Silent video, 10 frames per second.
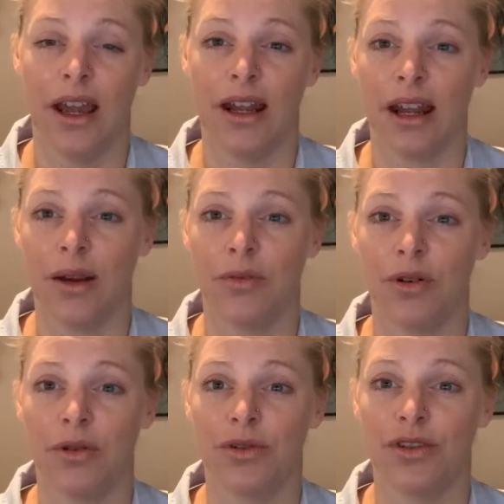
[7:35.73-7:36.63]
and I
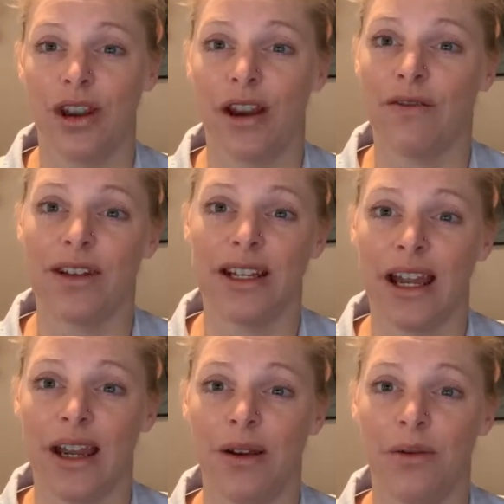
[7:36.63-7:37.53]
approach every
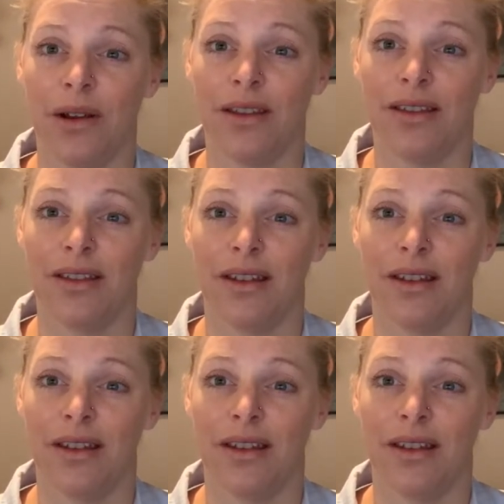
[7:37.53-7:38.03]
day with